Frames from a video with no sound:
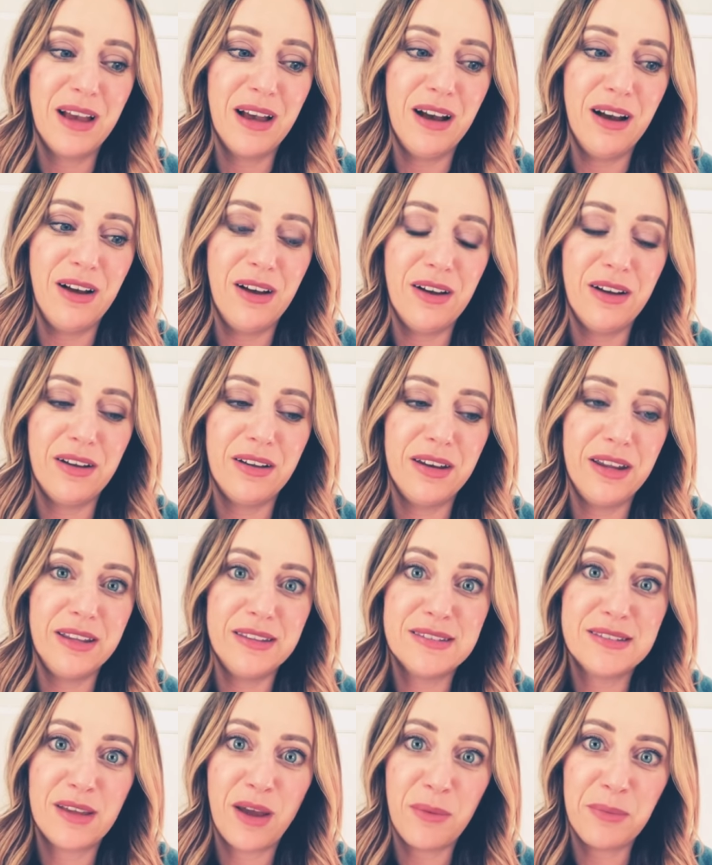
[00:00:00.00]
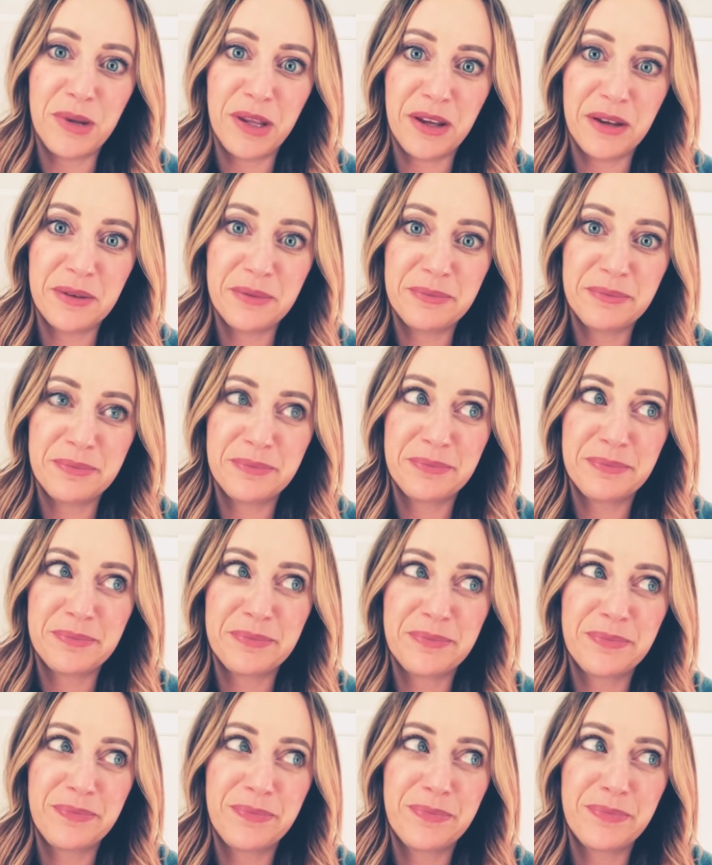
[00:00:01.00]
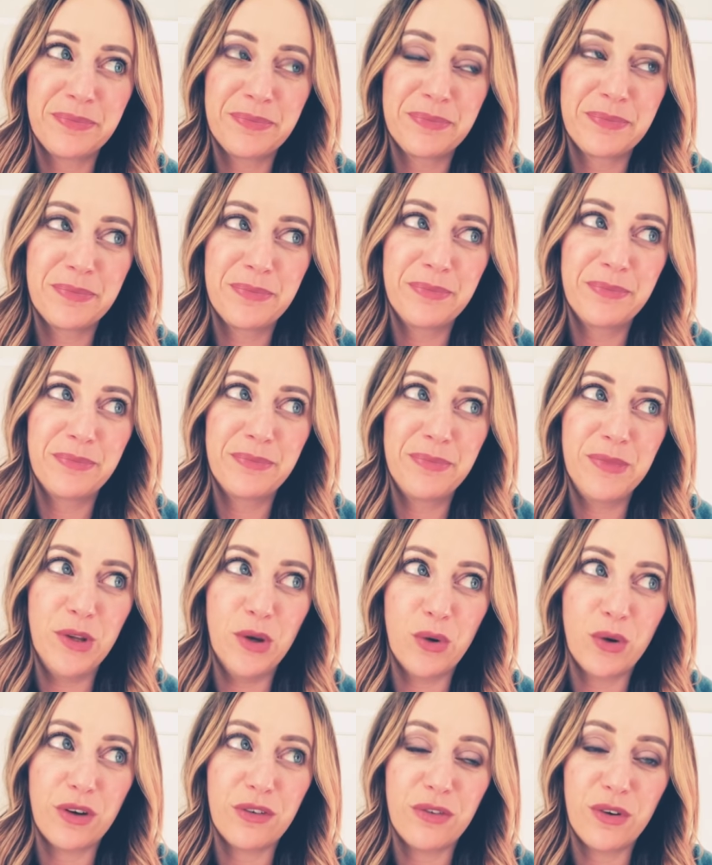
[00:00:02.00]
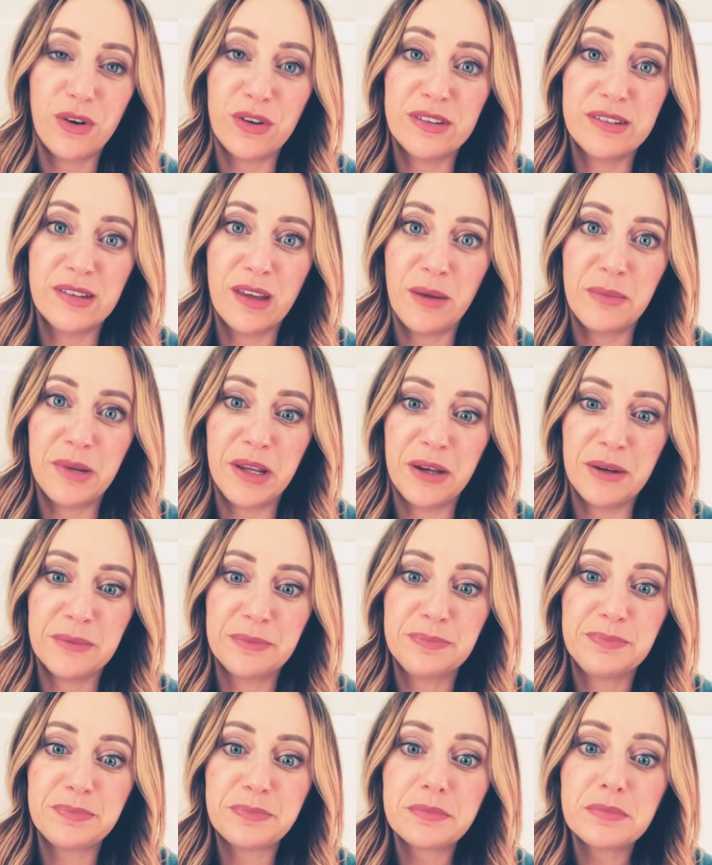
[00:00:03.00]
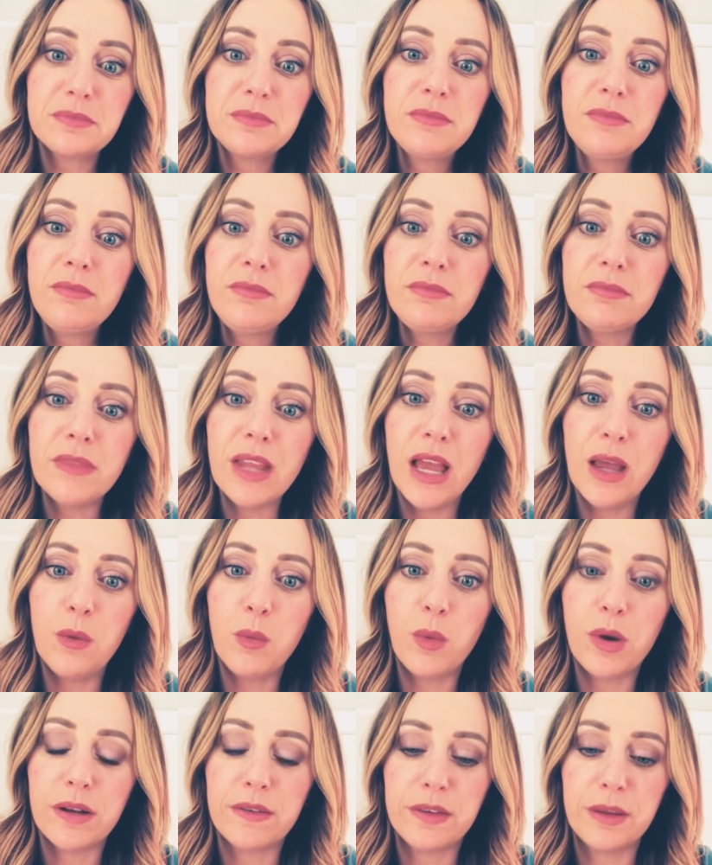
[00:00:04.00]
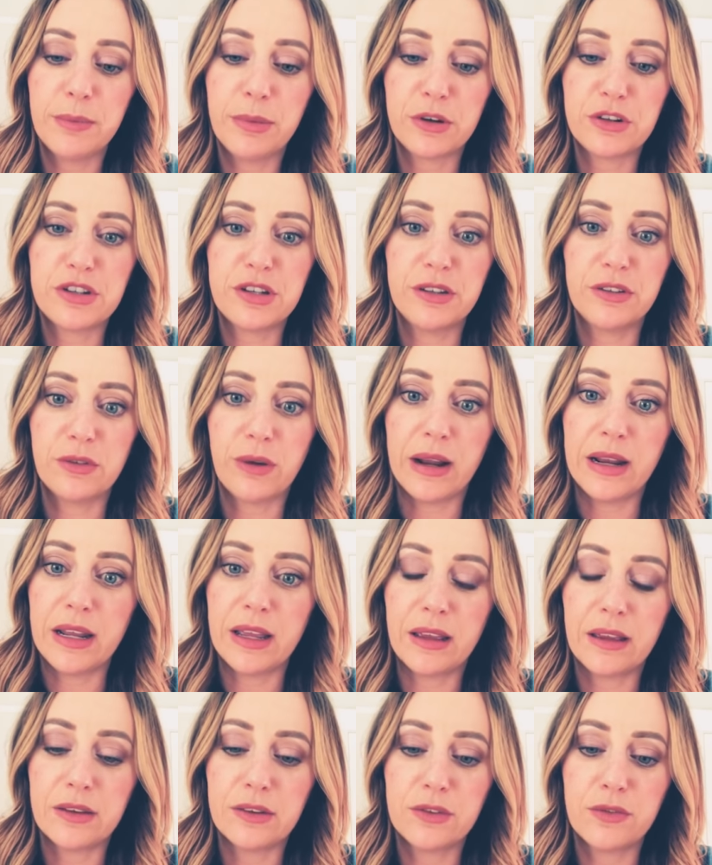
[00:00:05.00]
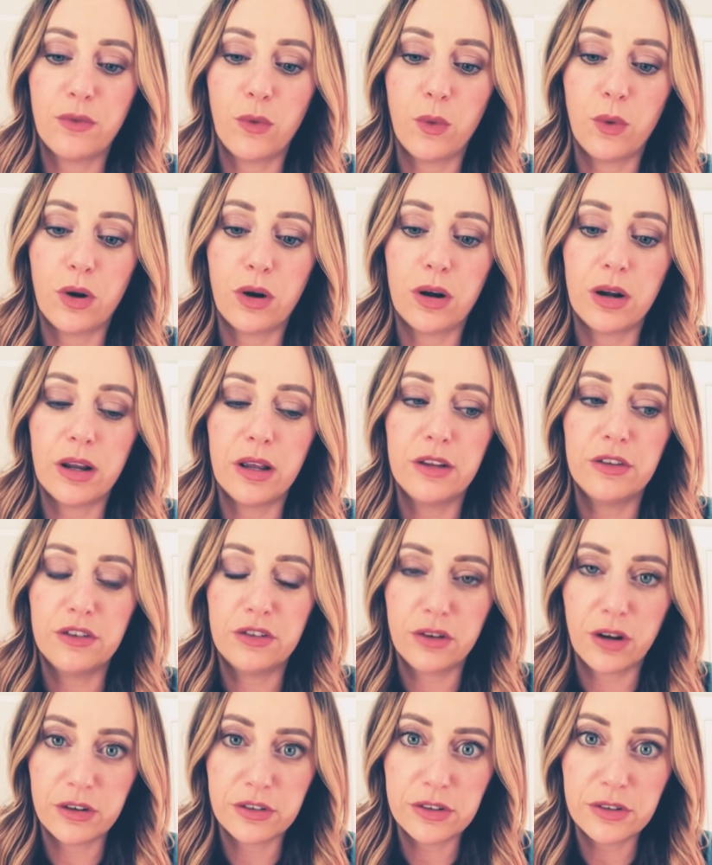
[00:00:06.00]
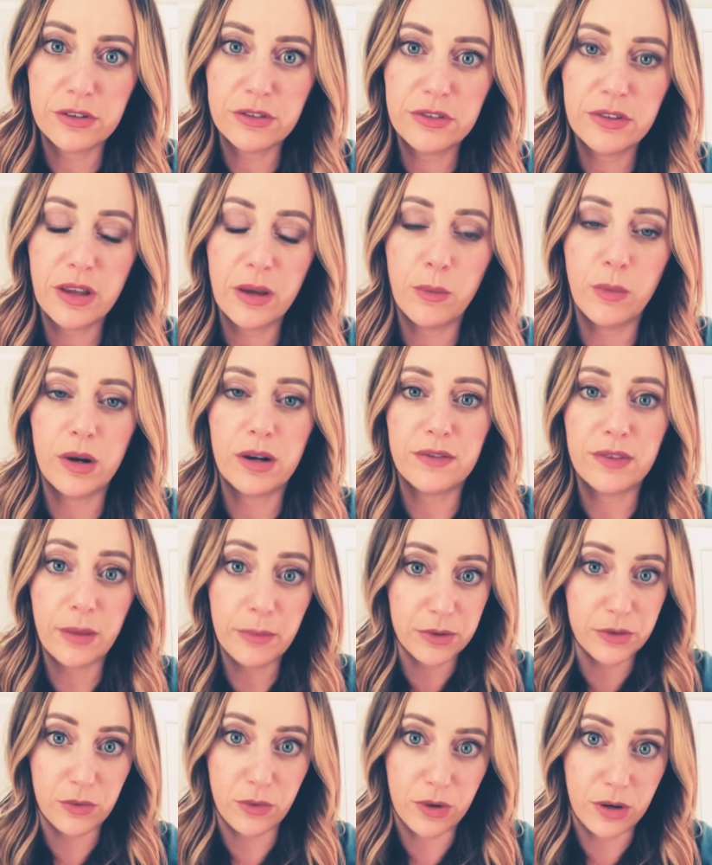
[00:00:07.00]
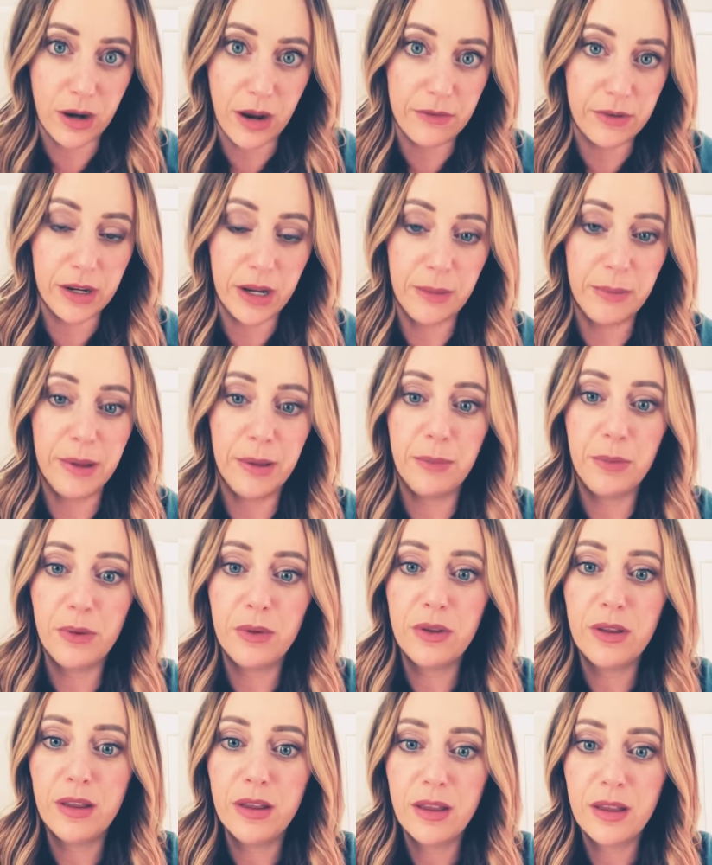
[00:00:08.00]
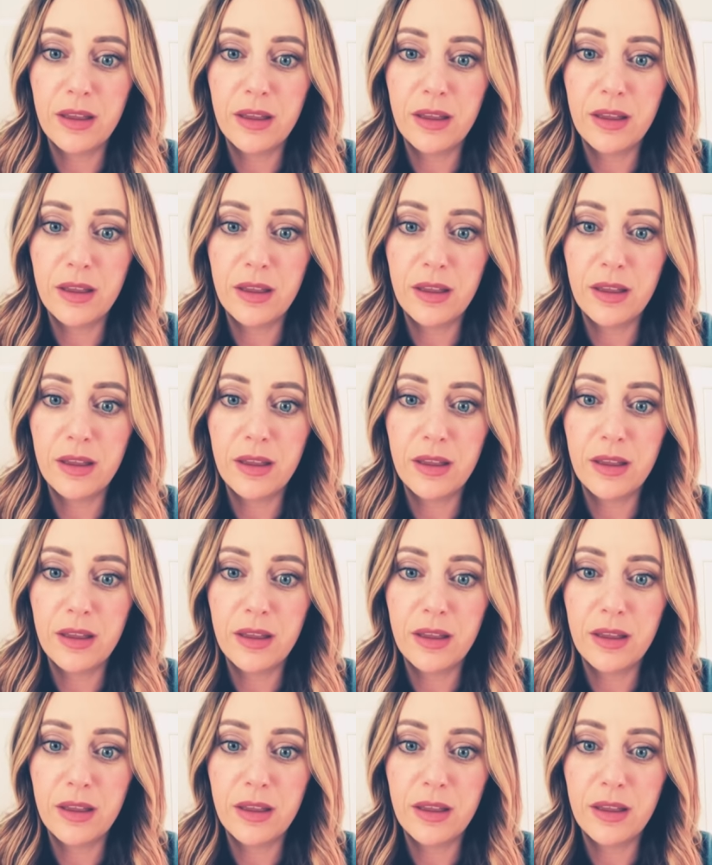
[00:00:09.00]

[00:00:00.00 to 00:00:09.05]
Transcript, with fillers: on insomnia, yoga for insomnia. And one of the books she's writing is for instructors, and one of them is for everyday people.